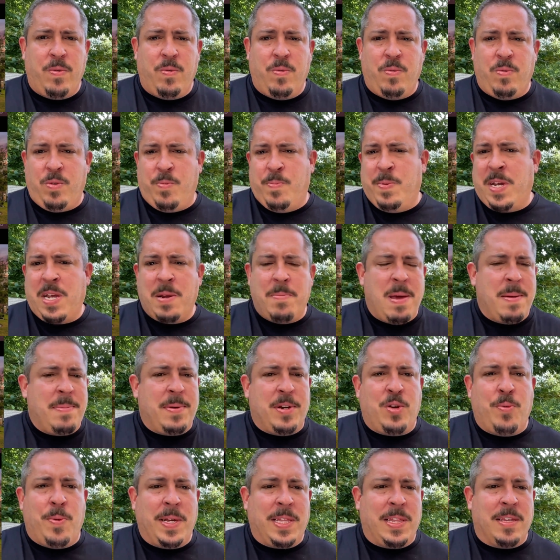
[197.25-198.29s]
We could maybe
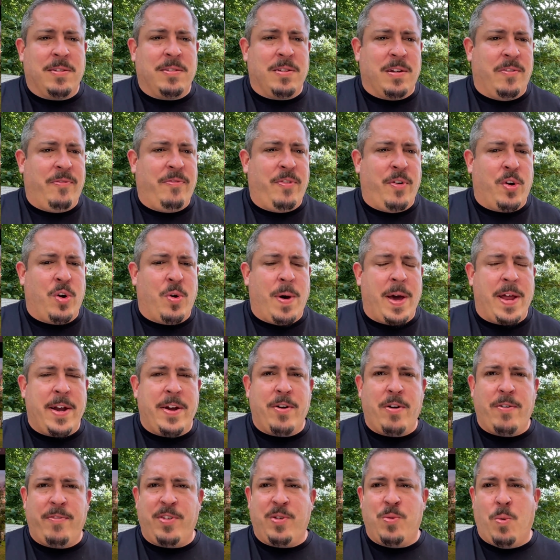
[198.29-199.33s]
tweak this in a photo
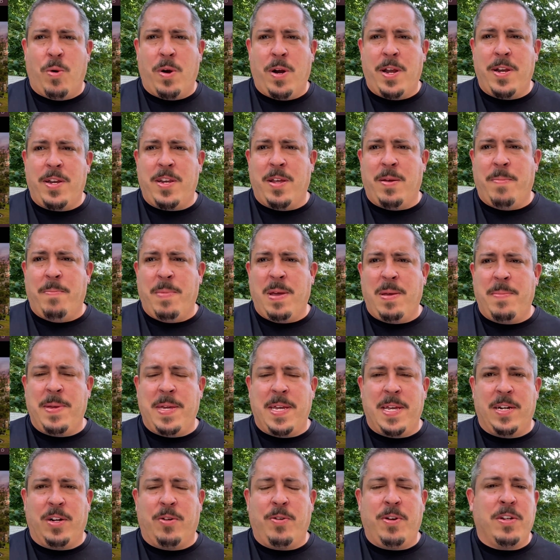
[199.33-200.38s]
editor if you wanted to
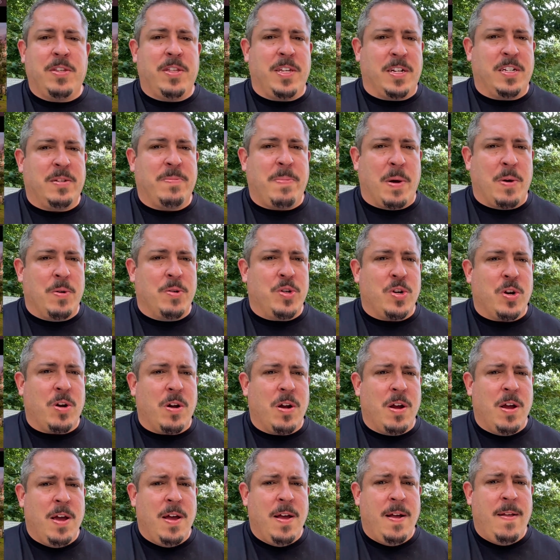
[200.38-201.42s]
maybe increase the exposure,
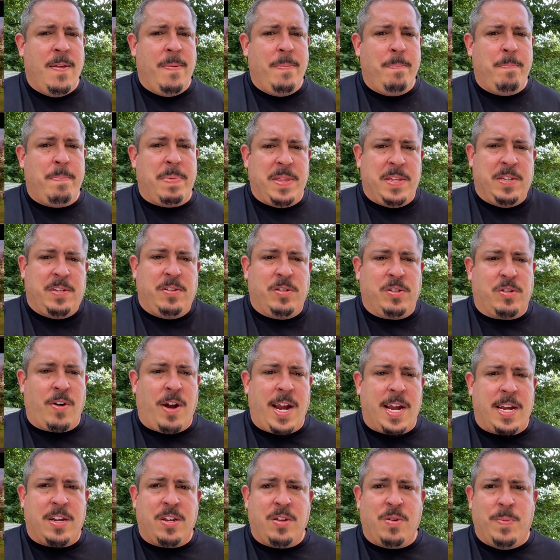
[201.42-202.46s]
but this is
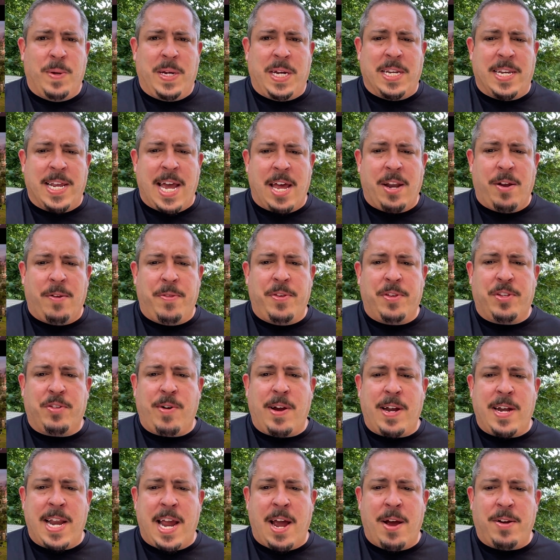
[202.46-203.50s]
great. We could download this
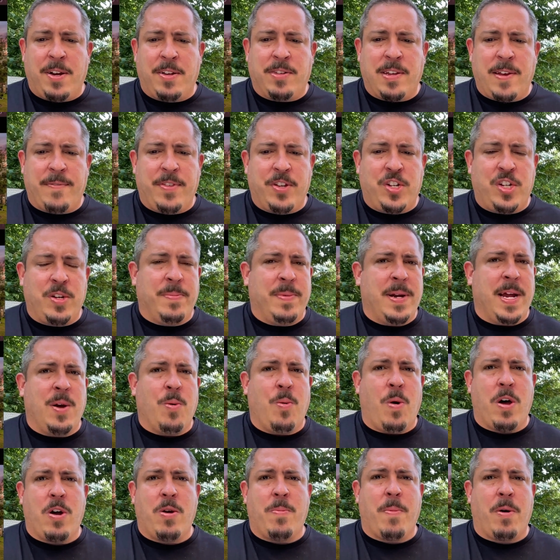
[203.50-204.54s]
right now. It does have the Gemini
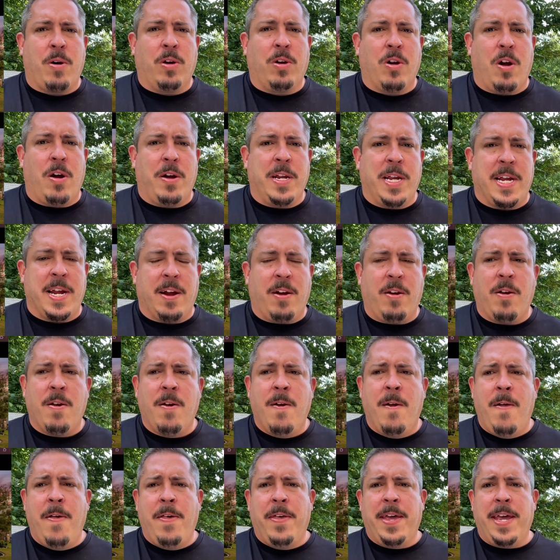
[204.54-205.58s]
watermark on here
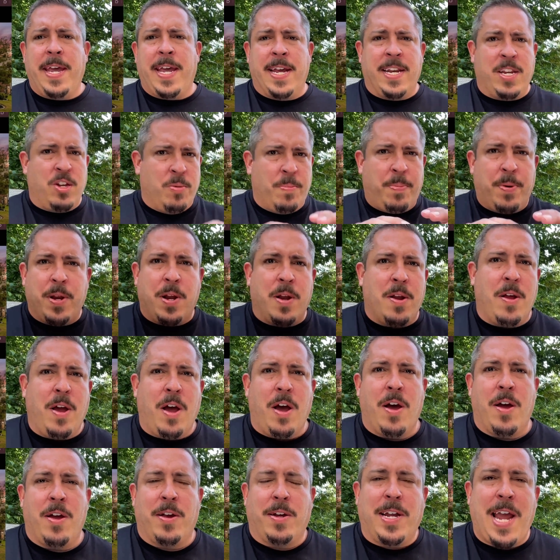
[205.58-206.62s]
and you put a,
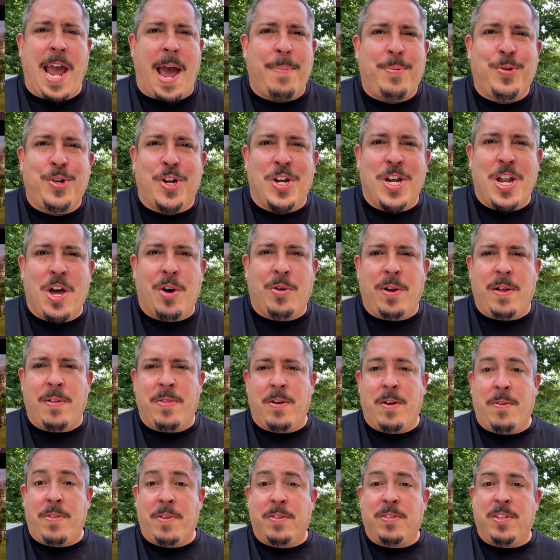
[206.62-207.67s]
a caption note in
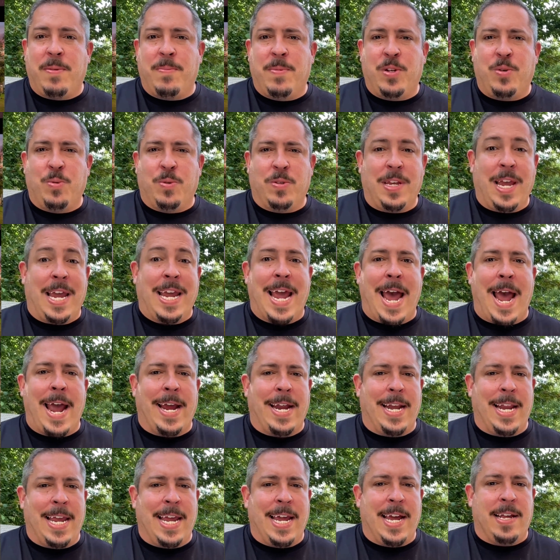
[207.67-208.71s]
there. This image was AI
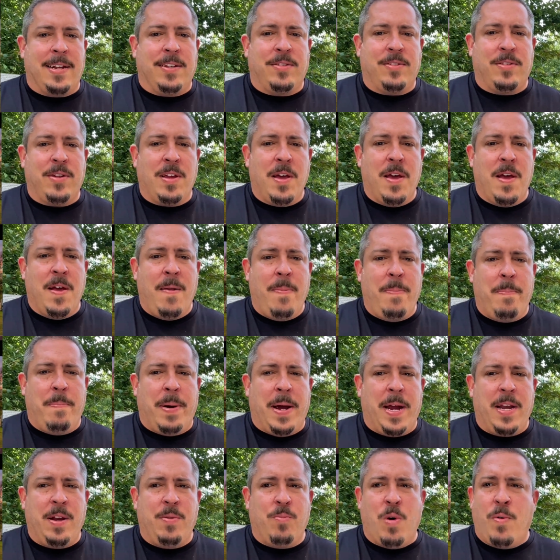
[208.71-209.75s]
enhanced.
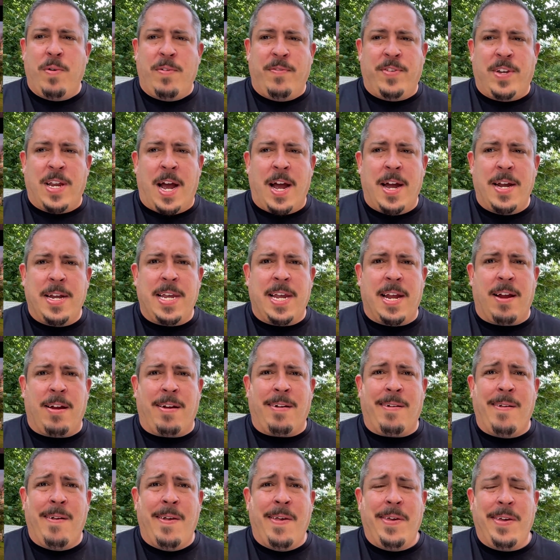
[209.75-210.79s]
But what we've done
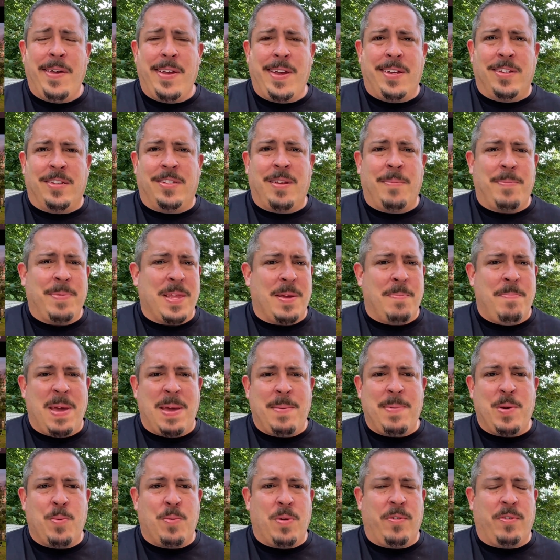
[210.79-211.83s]
here is something that
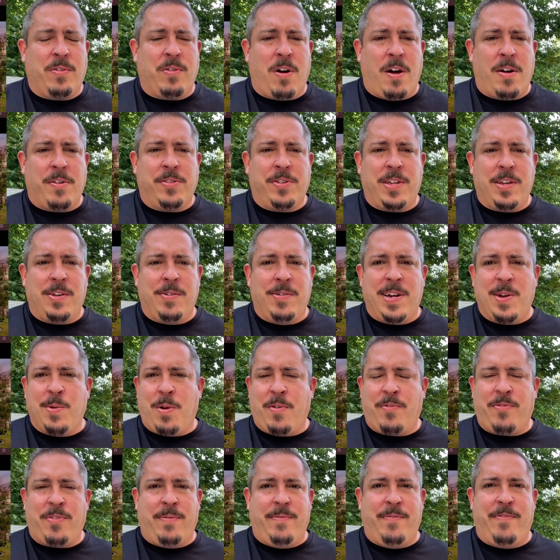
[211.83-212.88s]
maybe would have cost you
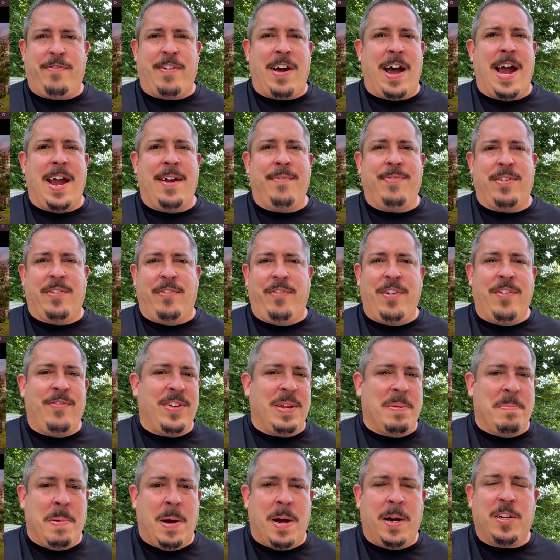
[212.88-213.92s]
anywhere from five to
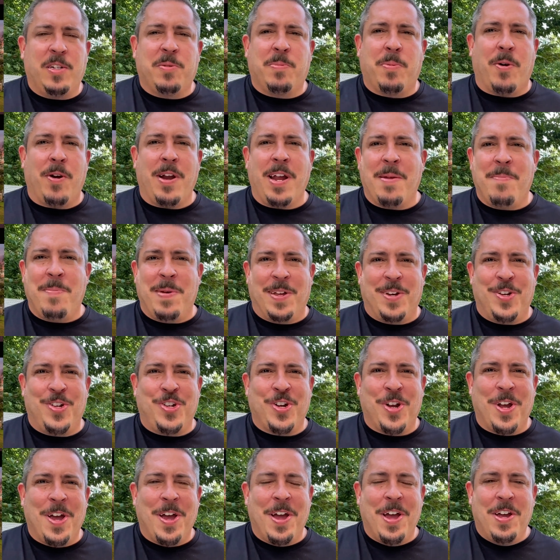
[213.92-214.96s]
50 bucks per
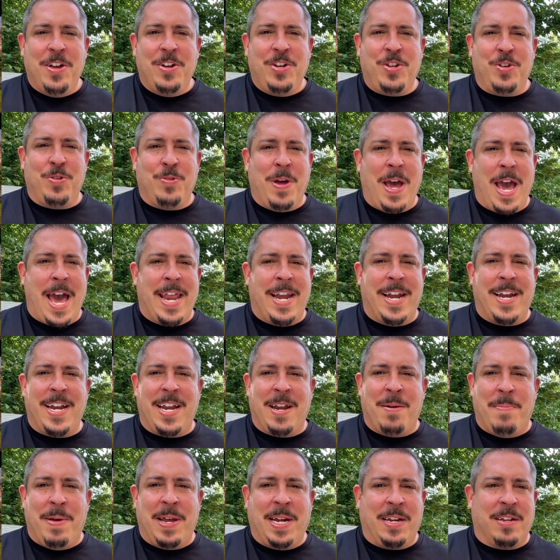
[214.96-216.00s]
image to edit
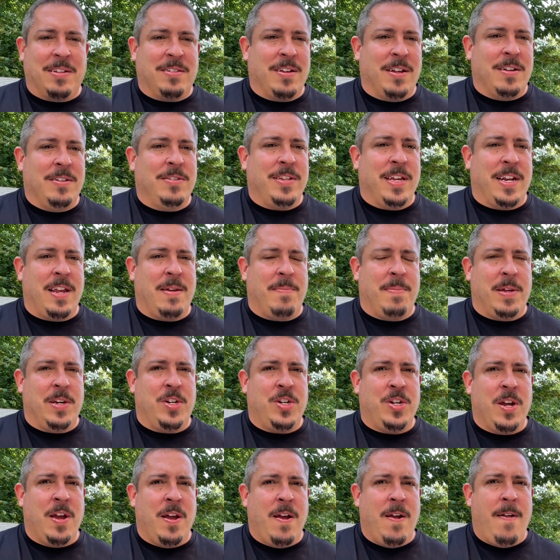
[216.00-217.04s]
and make a sunset
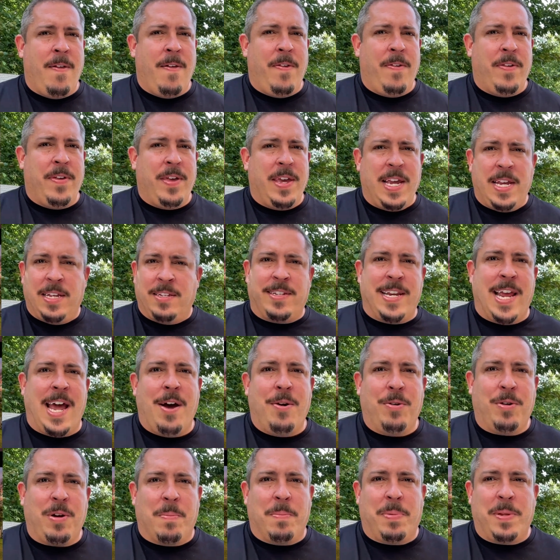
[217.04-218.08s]
image is
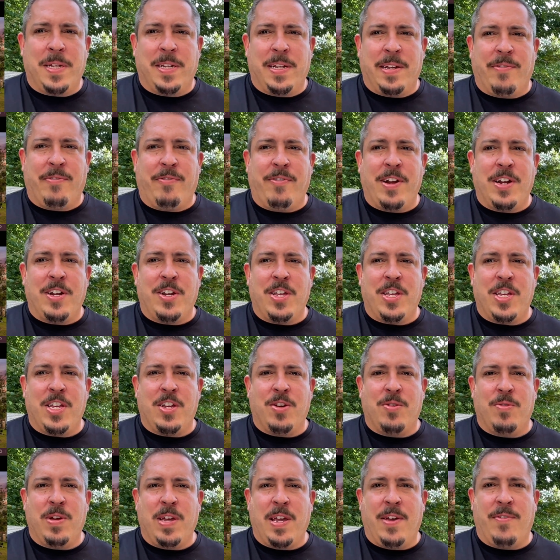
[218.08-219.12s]
now completely free to
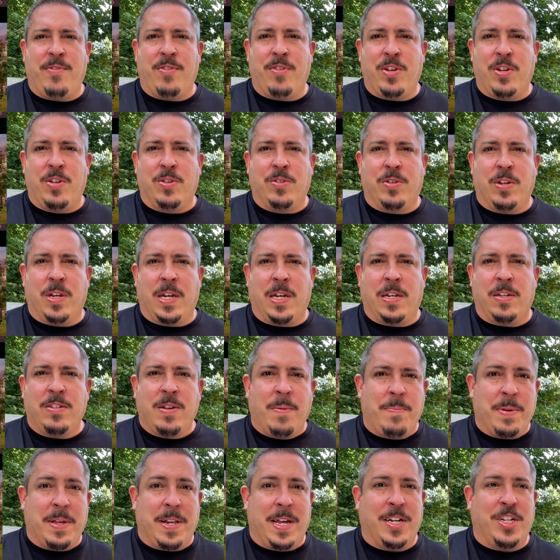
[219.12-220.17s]
you if you're using
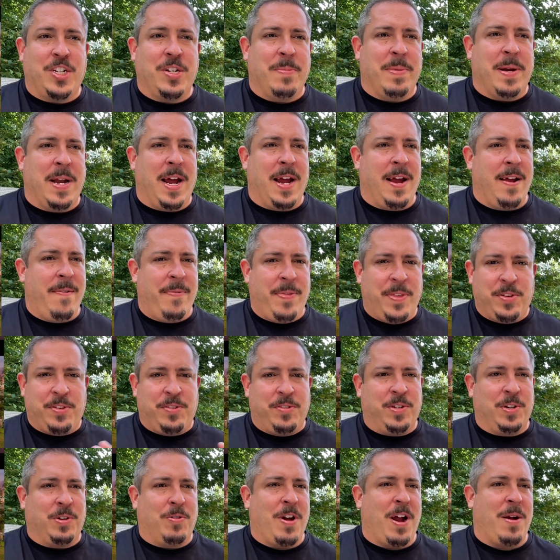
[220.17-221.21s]
something like Gemini. This
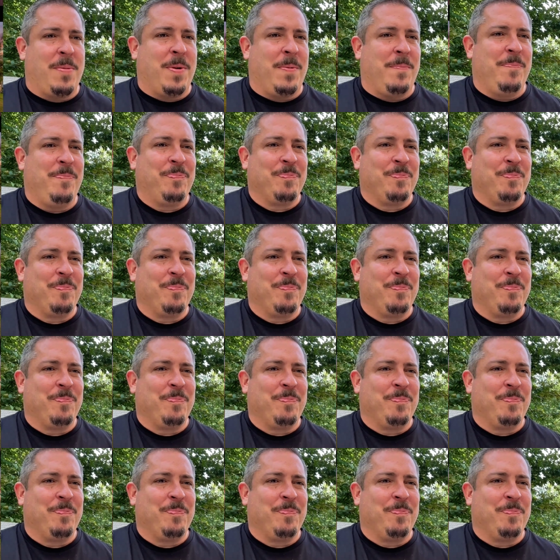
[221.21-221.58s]
is incredible.